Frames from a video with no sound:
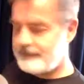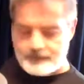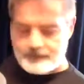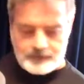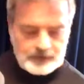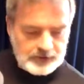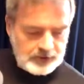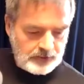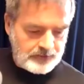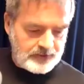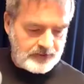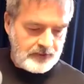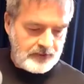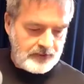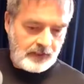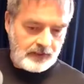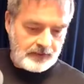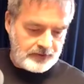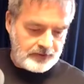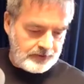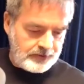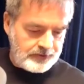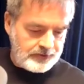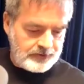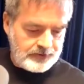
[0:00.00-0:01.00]
So it's
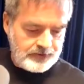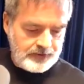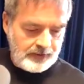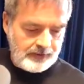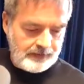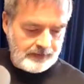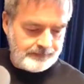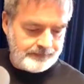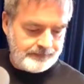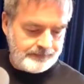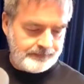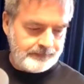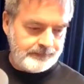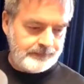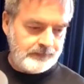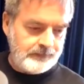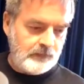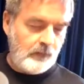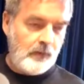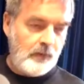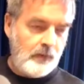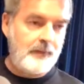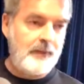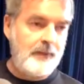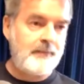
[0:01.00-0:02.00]
not just
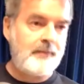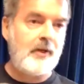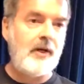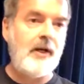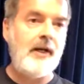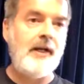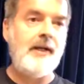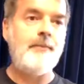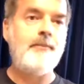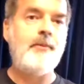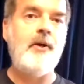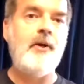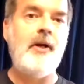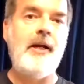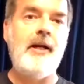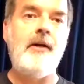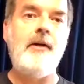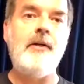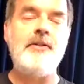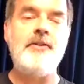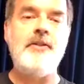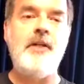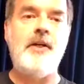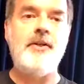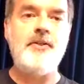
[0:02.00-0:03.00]
when we pray a
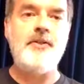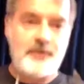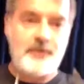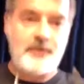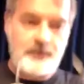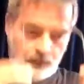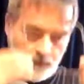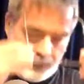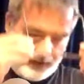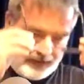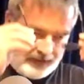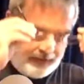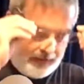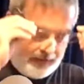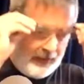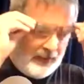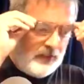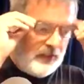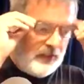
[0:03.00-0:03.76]
prayer. It's not just when